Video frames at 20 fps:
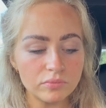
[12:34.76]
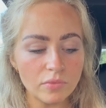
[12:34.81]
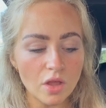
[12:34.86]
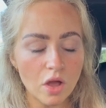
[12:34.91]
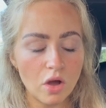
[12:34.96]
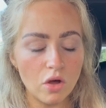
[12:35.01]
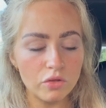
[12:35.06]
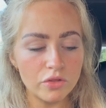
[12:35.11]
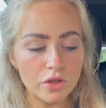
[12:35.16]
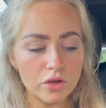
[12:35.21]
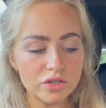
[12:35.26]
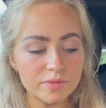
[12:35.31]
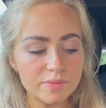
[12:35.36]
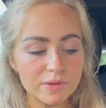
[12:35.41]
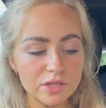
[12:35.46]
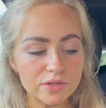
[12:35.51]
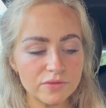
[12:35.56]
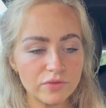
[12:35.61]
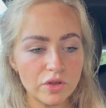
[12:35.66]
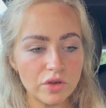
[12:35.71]
on those
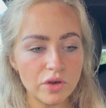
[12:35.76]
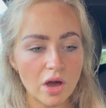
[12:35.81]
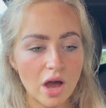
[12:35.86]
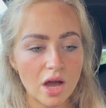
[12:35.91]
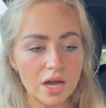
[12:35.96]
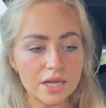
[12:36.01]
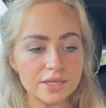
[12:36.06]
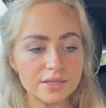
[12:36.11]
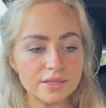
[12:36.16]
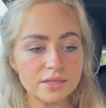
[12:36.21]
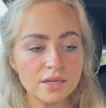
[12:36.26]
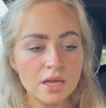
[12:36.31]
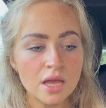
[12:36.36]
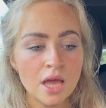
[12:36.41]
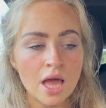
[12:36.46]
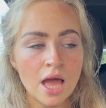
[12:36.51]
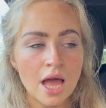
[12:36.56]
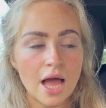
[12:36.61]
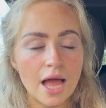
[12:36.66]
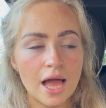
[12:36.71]
meals for you guys.
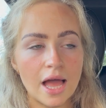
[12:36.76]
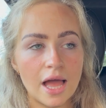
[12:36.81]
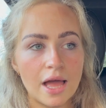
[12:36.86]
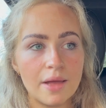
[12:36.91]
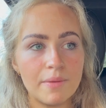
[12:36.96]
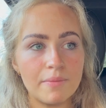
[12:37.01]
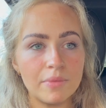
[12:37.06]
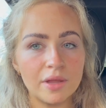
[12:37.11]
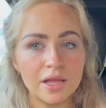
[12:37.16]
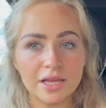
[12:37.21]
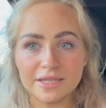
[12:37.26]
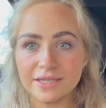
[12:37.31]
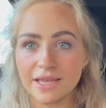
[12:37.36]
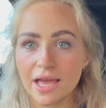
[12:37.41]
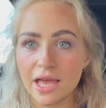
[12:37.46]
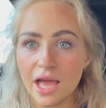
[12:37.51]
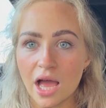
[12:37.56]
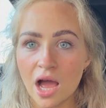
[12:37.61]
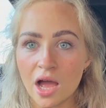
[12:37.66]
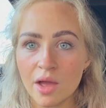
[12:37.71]
Like I
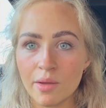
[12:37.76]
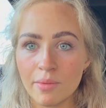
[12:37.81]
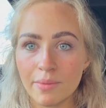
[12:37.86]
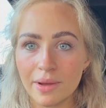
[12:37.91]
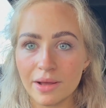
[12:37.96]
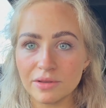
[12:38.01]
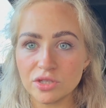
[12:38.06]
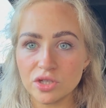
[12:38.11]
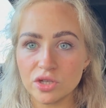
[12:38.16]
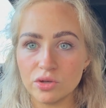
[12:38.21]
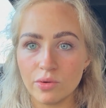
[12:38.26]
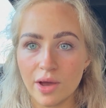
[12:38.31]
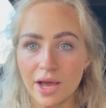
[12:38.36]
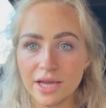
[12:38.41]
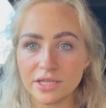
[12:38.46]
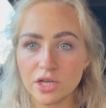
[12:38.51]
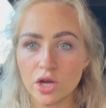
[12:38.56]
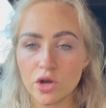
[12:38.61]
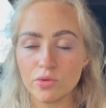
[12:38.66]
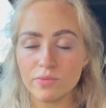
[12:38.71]
say, I am about to
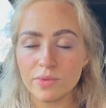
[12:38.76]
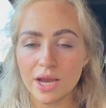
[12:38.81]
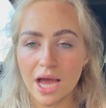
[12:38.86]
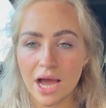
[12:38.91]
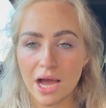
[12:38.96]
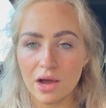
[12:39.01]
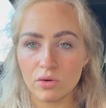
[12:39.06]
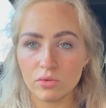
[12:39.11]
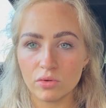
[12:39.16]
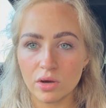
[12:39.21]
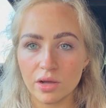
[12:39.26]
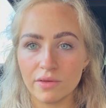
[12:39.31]
head home now.